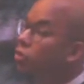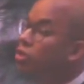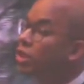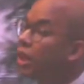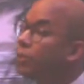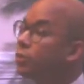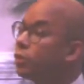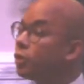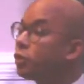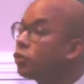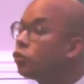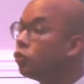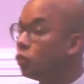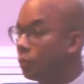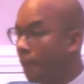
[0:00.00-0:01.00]
chapter
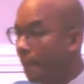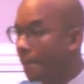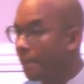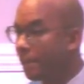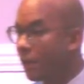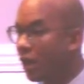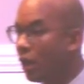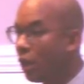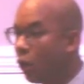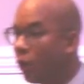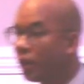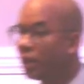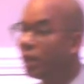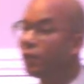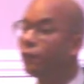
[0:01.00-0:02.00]
2,
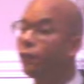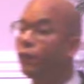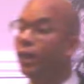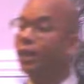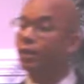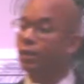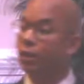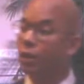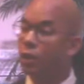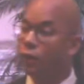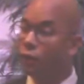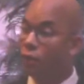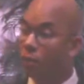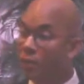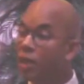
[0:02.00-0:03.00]
when he fled
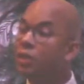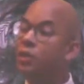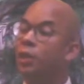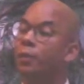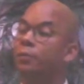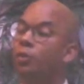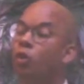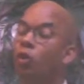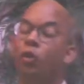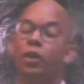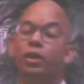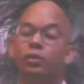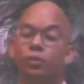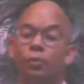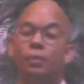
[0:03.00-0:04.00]
from Egypt,
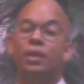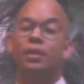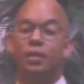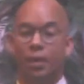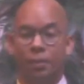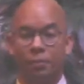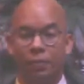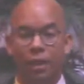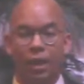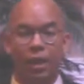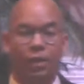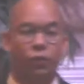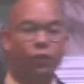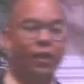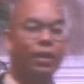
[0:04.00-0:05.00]
going to Midian,
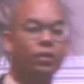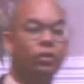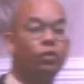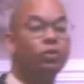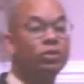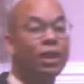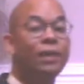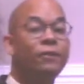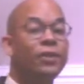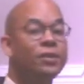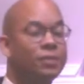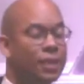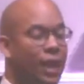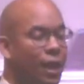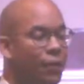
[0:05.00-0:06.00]
trying to save
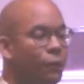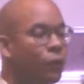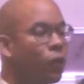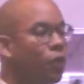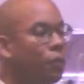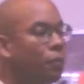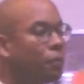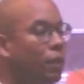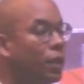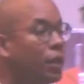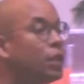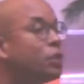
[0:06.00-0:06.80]
his life from his